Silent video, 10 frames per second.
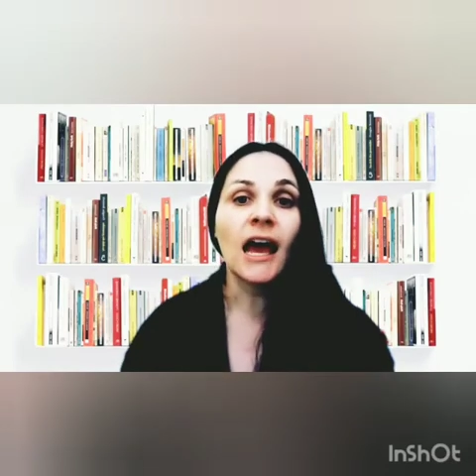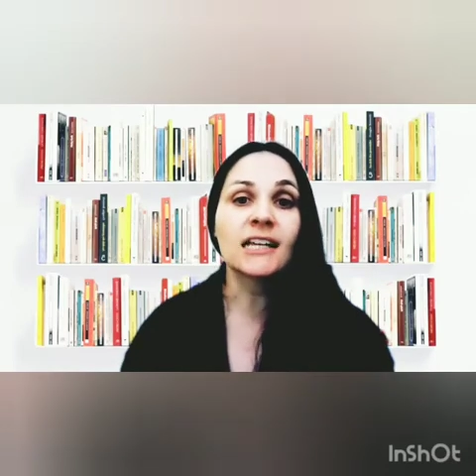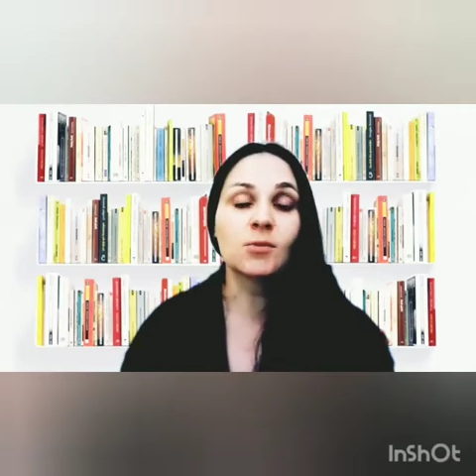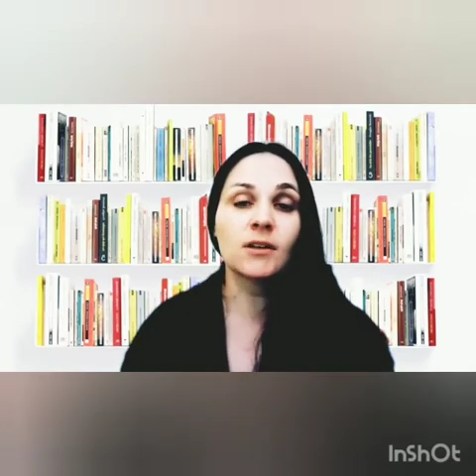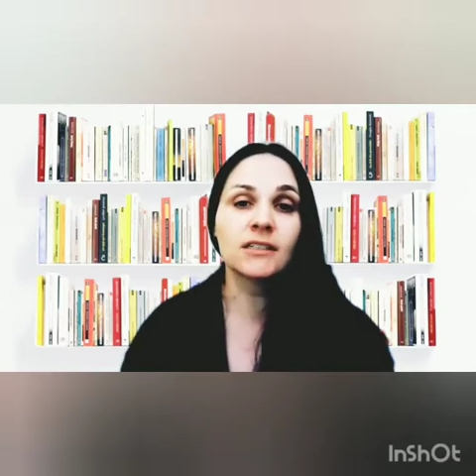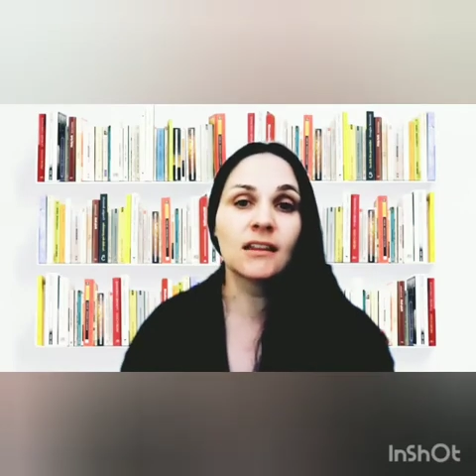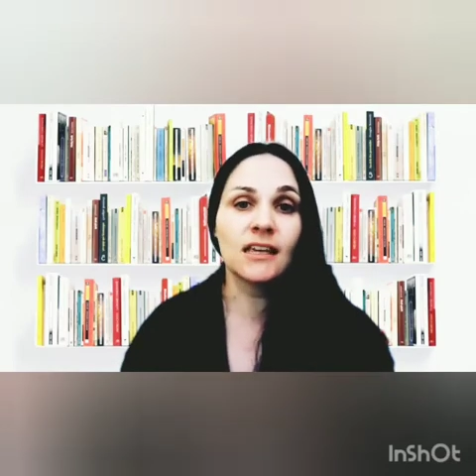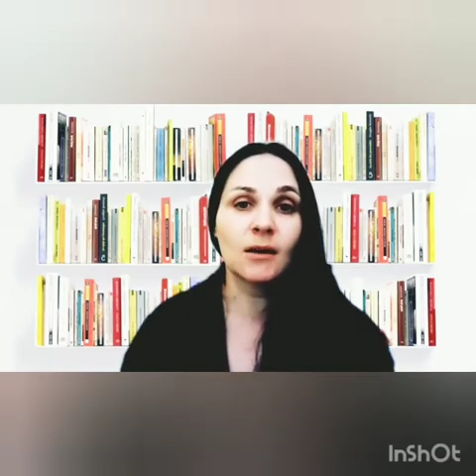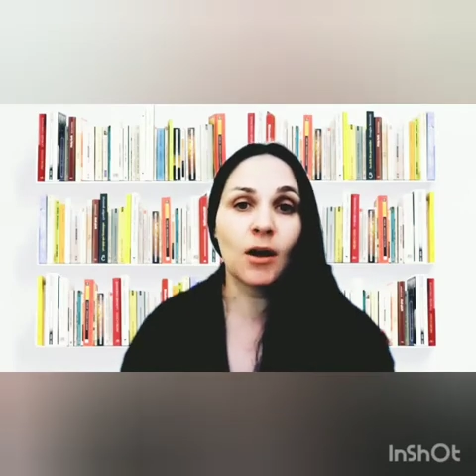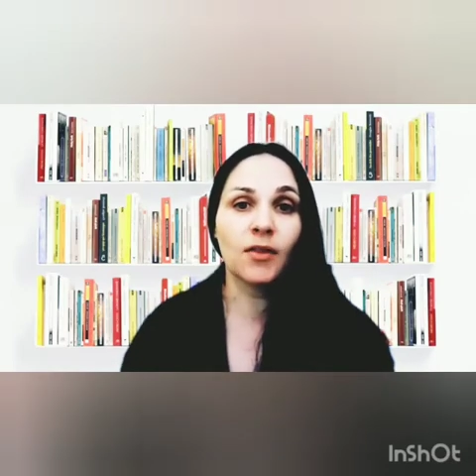as well as to
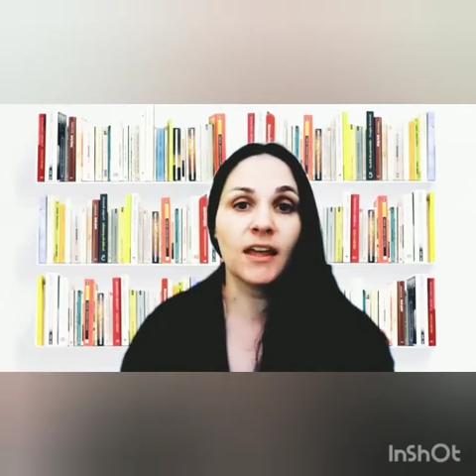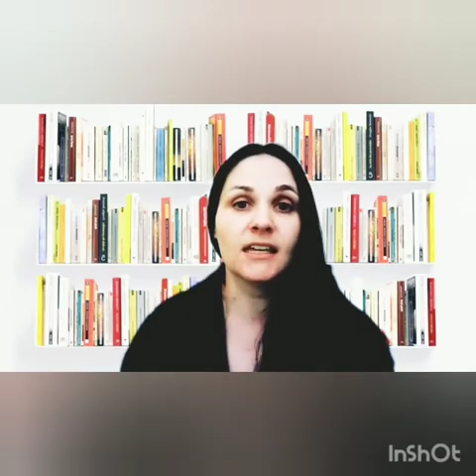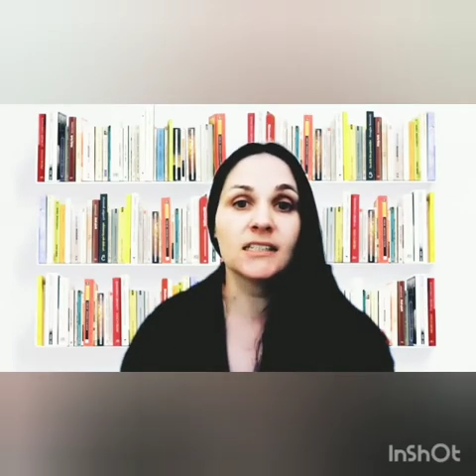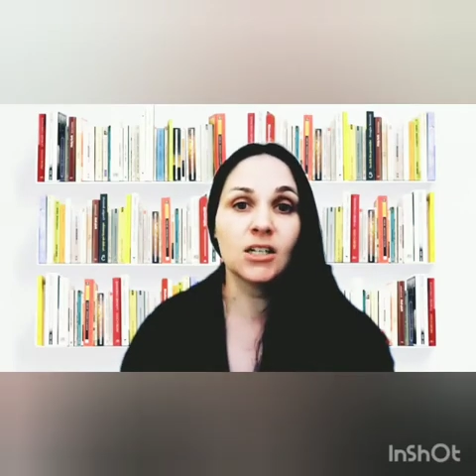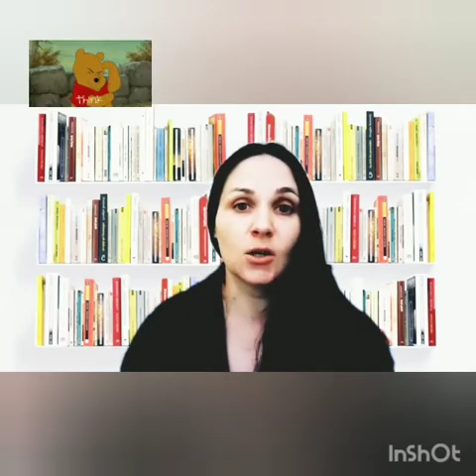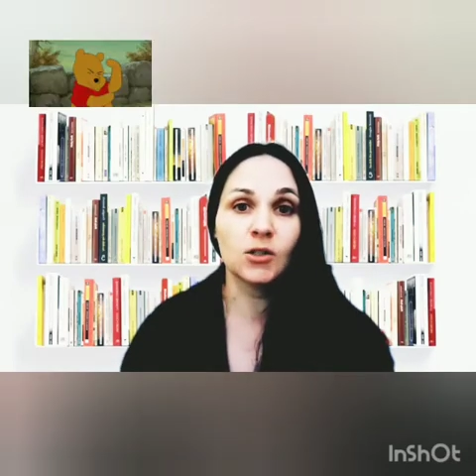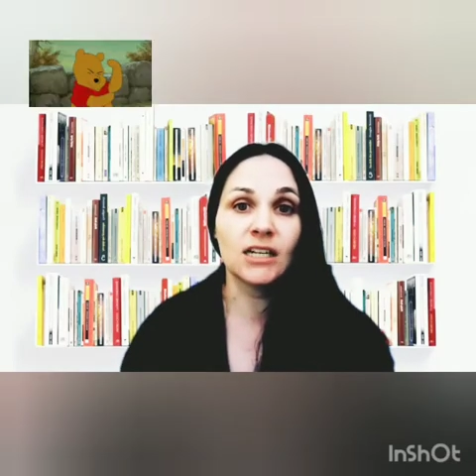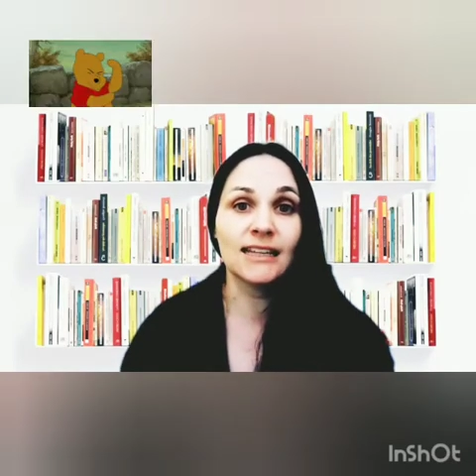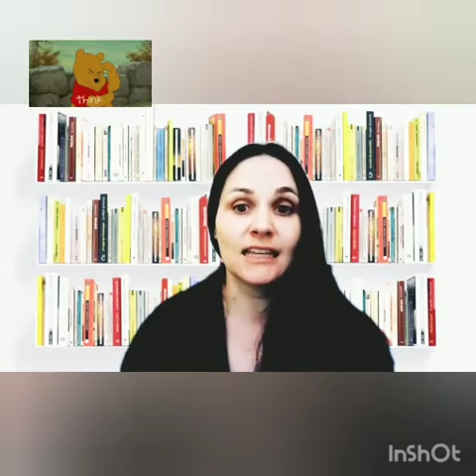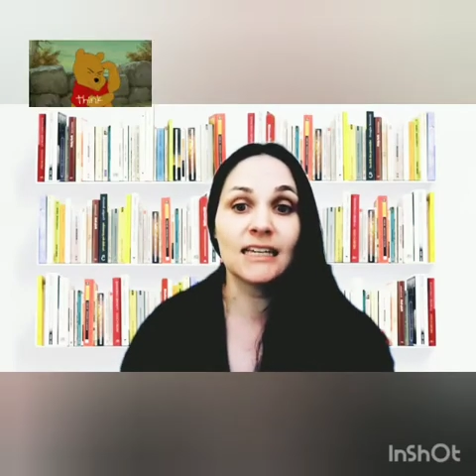think about things,
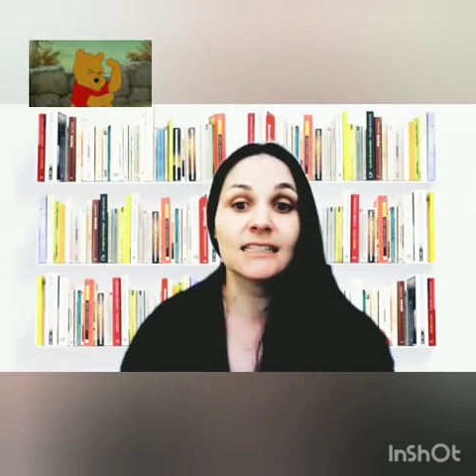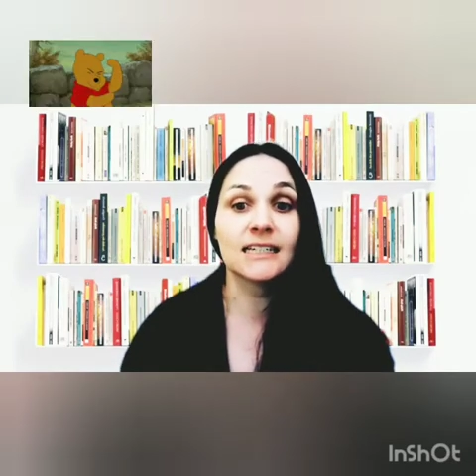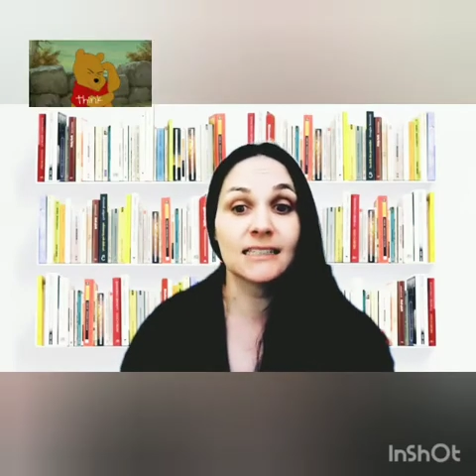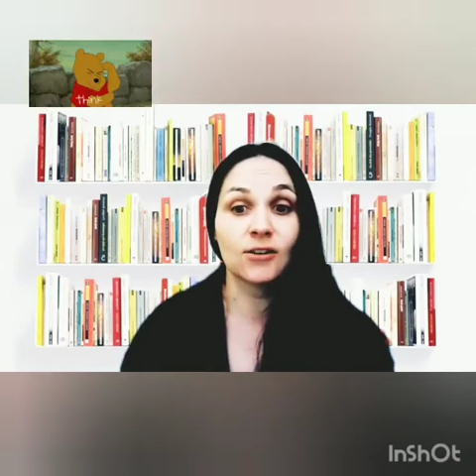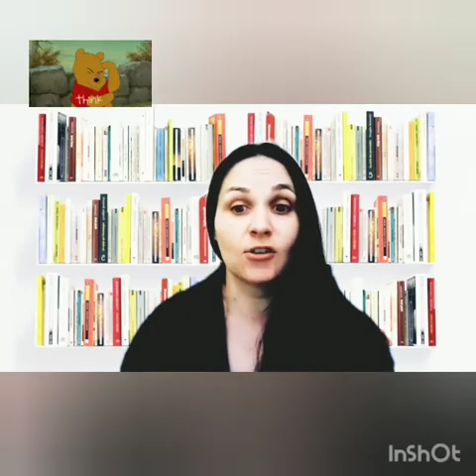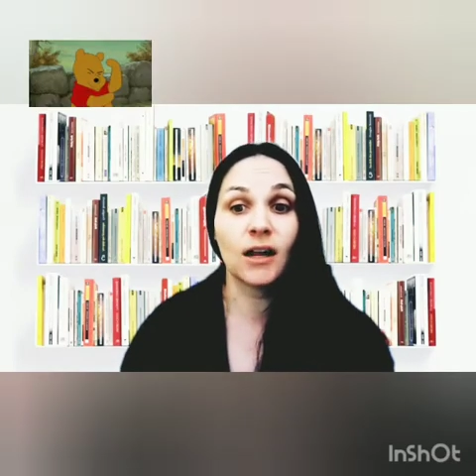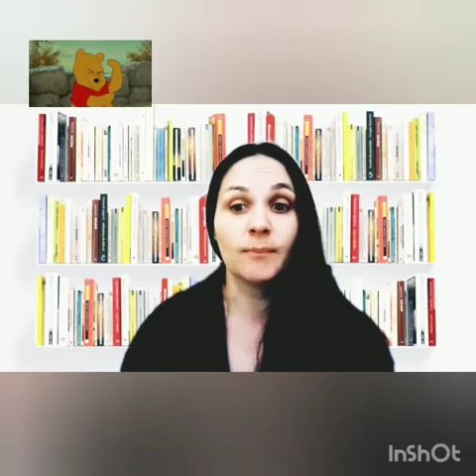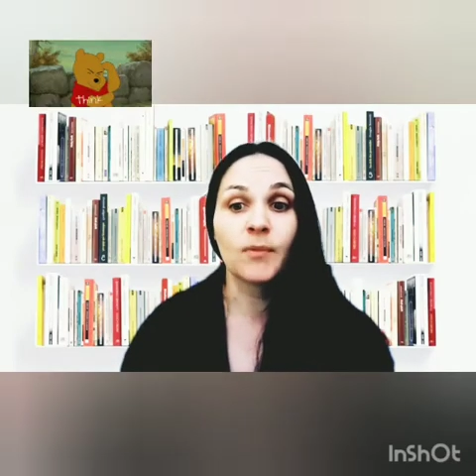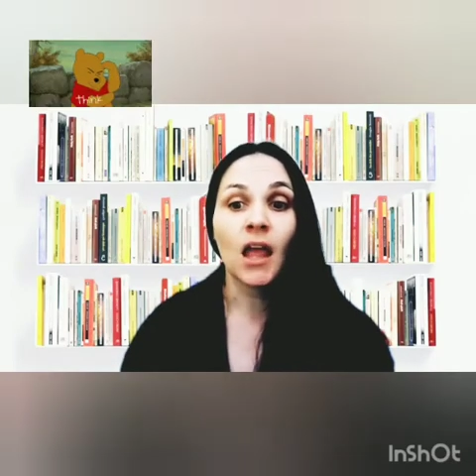negotiate things, etc.